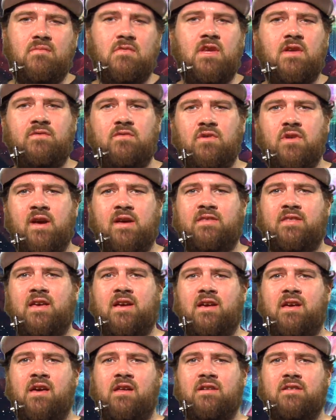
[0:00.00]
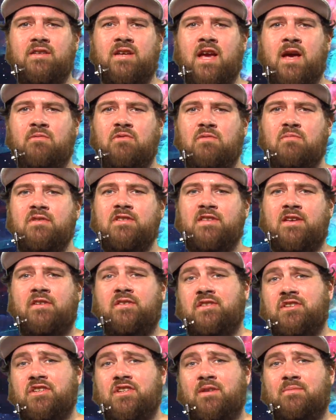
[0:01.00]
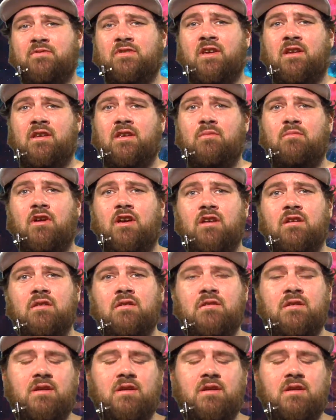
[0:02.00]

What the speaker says: If you got that kind of time to be selling chips on eBay.